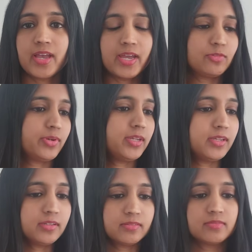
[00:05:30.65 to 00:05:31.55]
And
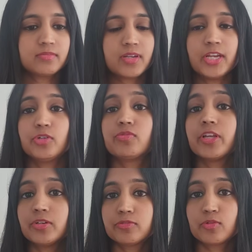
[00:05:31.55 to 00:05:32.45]
we kind of
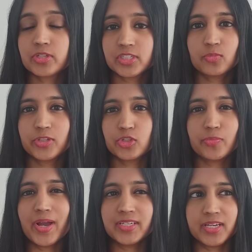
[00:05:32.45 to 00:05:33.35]
reinforced it with
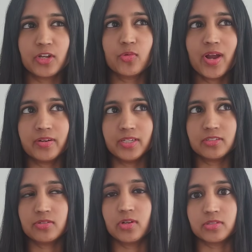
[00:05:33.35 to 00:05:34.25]
somatic inquiry.
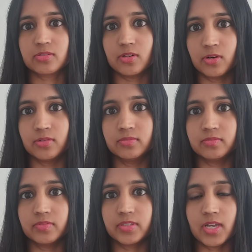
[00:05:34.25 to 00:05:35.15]
It's not slow,
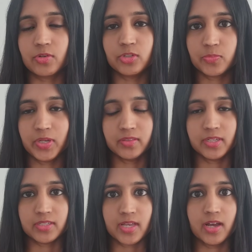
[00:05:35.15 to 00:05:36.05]
it's how you speed
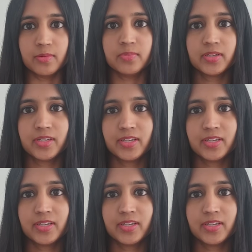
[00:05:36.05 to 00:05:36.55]
things up.